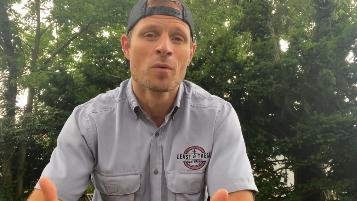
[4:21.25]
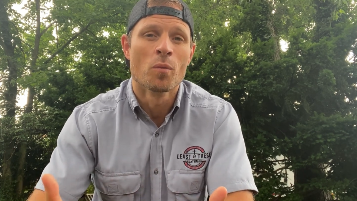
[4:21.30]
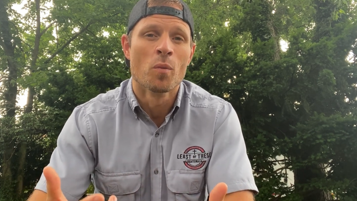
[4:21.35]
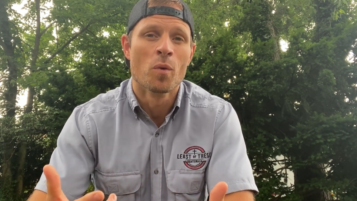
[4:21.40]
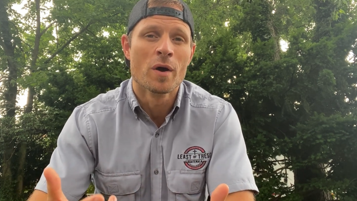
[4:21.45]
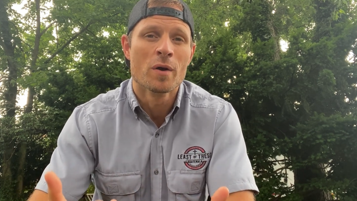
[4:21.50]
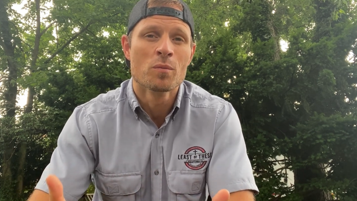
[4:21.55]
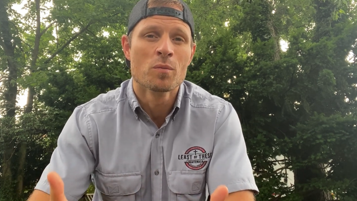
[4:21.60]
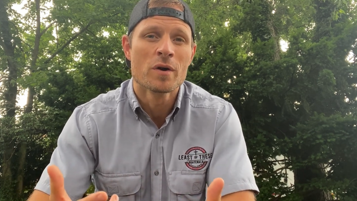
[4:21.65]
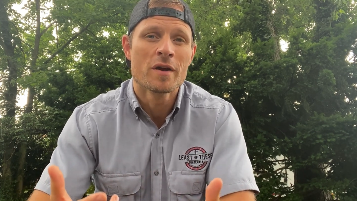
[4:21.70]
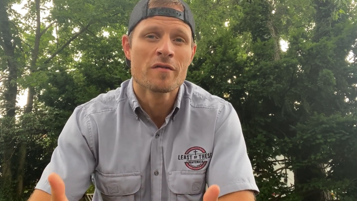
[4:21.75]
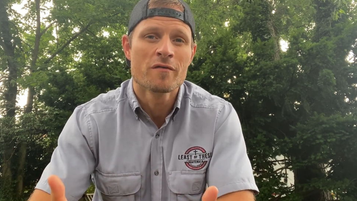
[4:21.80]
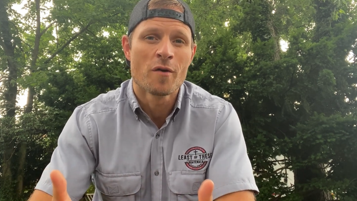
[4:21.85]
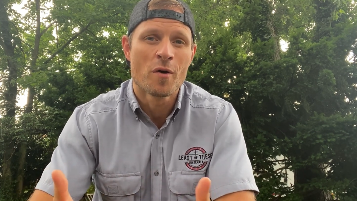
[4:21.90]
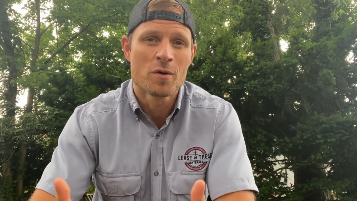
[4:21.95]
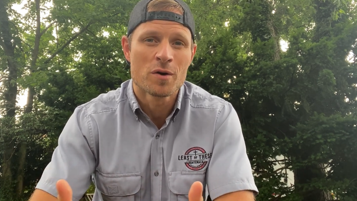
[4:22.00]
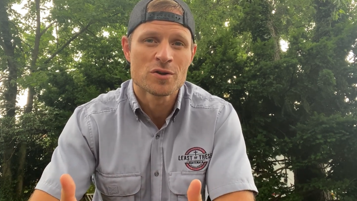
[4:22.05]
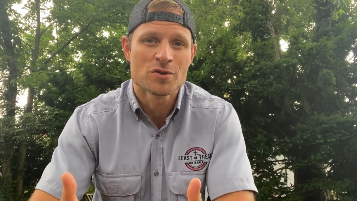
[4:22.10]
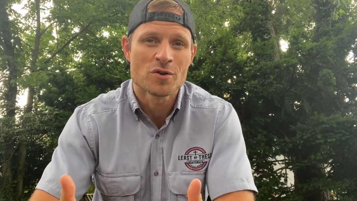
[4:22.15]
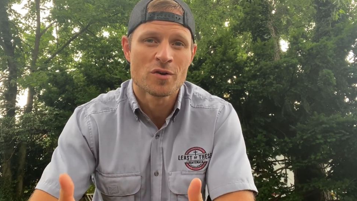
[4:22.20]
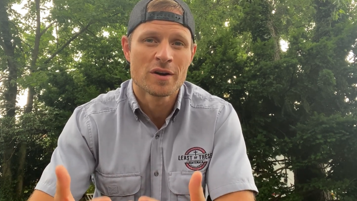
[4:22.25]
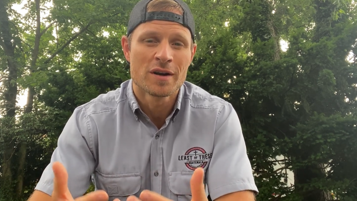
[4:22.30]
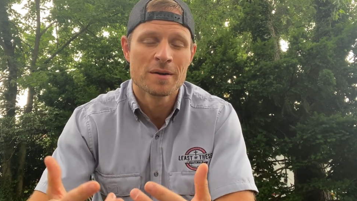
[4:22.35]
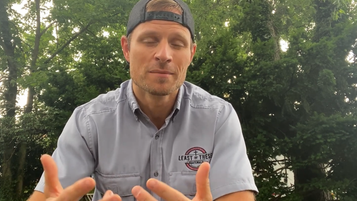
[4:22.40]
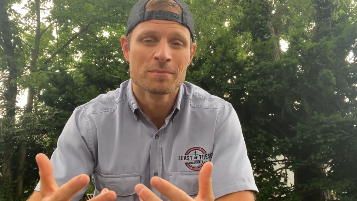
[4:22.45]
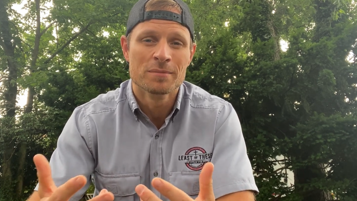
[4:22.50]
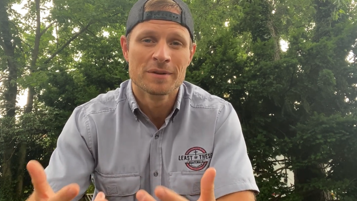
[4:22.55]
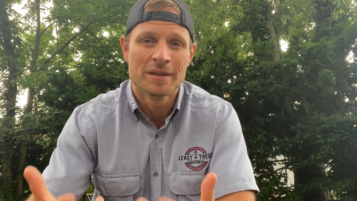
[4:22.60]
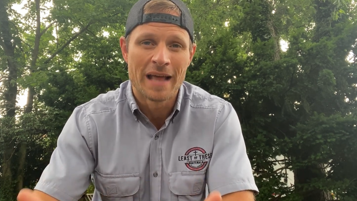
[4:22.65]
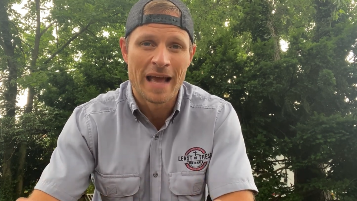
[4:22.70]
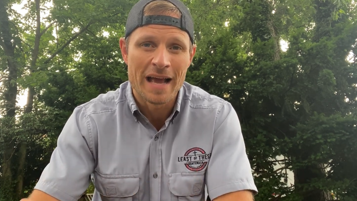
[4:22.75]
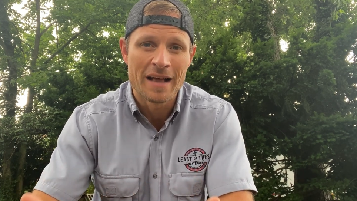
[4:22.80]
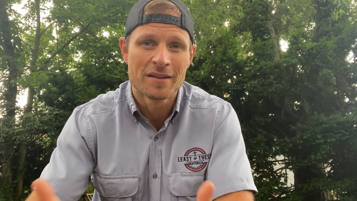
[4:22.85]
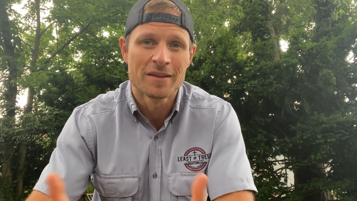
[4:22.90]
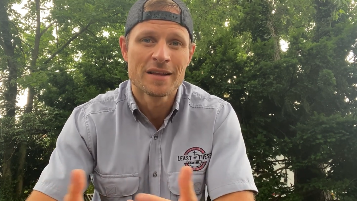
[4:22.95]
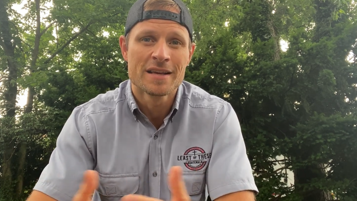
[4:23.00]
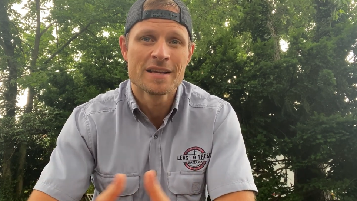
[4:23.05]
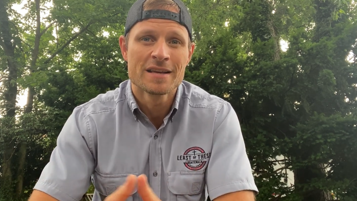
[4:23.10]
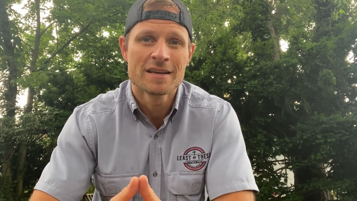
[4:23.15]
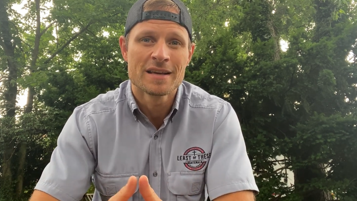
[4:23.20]
When we focus on Him
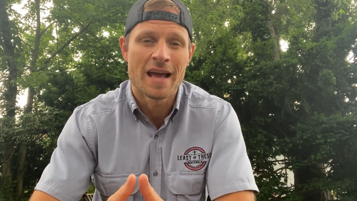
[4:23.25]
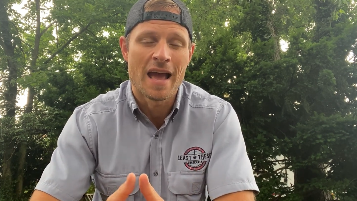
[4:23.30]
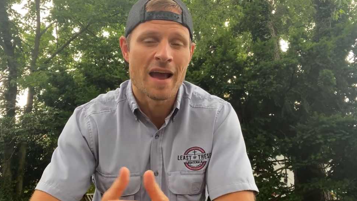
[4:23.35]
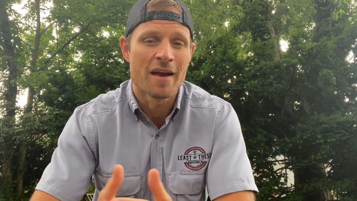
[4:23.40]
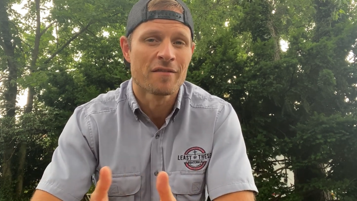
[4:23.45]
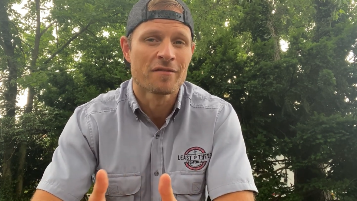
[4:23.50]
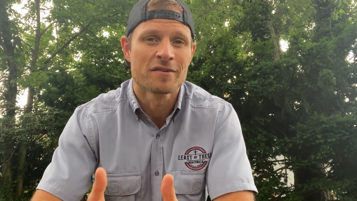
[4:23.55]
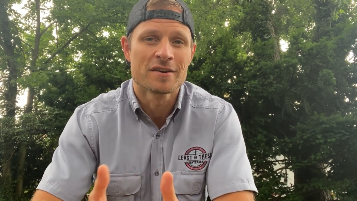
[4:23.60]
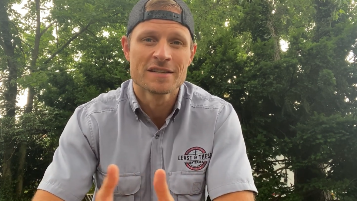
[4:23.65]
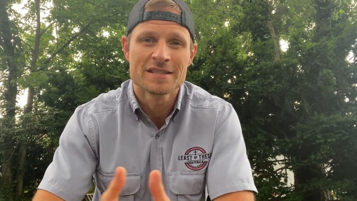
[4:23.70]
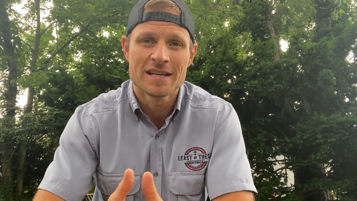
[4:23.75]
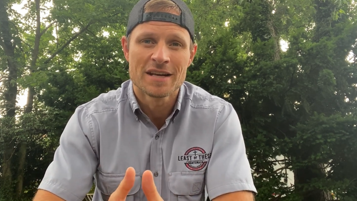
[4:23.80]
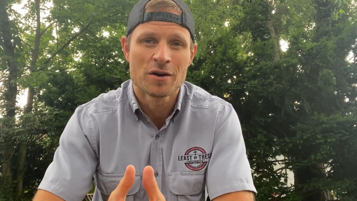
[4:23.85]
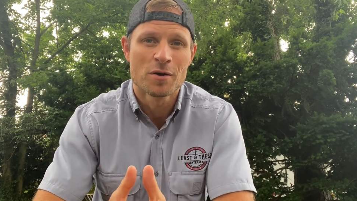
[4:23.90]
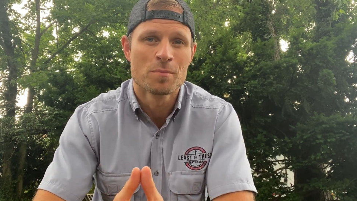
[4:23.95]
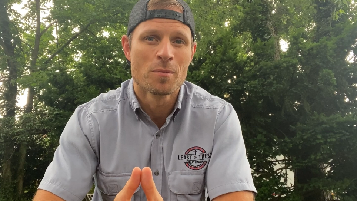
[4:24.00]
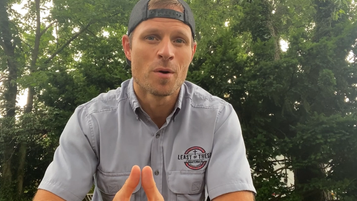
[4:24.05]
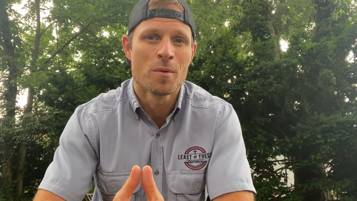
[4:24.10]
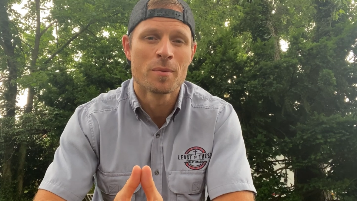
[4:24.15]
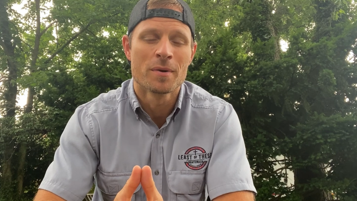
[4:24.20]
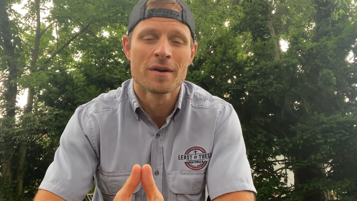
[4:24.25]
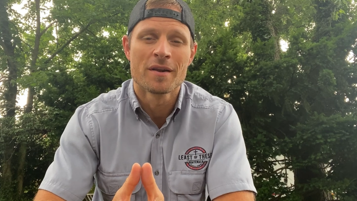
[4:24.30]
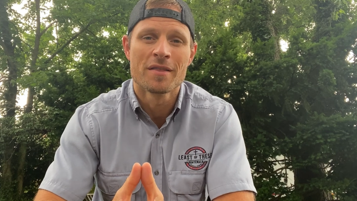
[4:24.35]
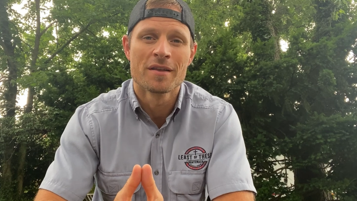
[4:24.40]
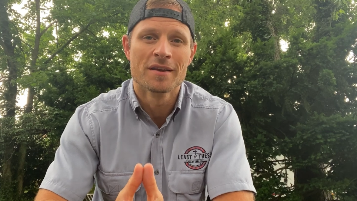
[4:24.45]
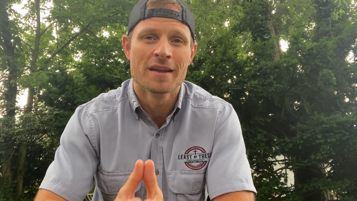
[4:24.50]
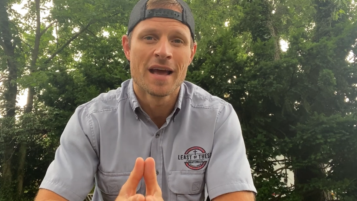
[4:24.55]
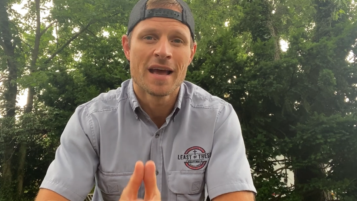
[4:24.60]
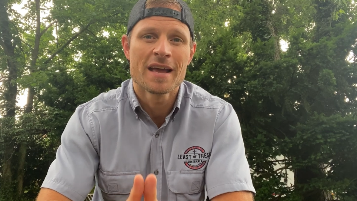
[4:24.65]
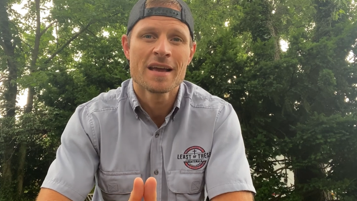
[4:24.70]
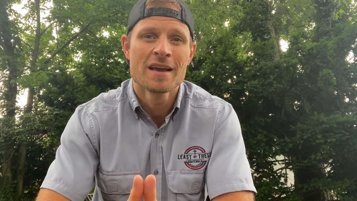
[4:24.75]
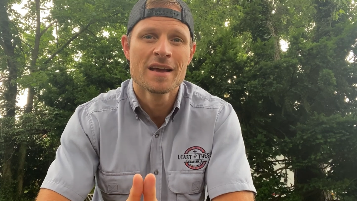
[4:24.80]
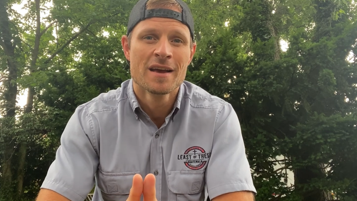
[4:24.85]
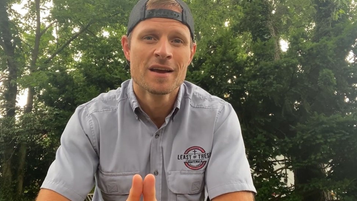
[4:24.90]
daily, every single moment of the day,